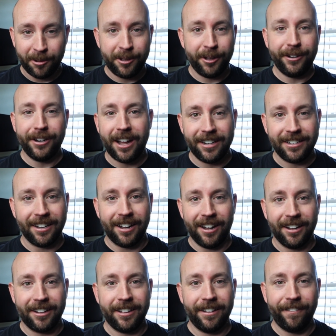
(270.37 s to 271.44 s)
could not
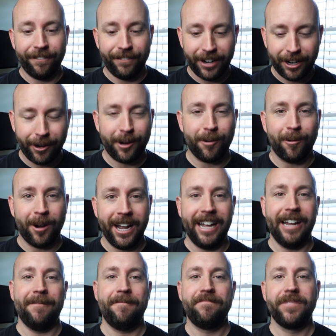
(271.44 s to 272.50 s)
talk, very
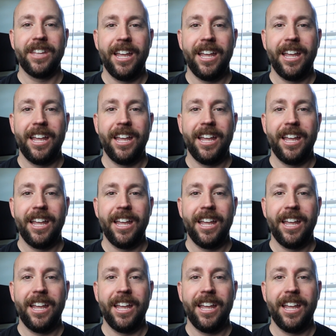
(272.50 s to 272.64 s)
quiet.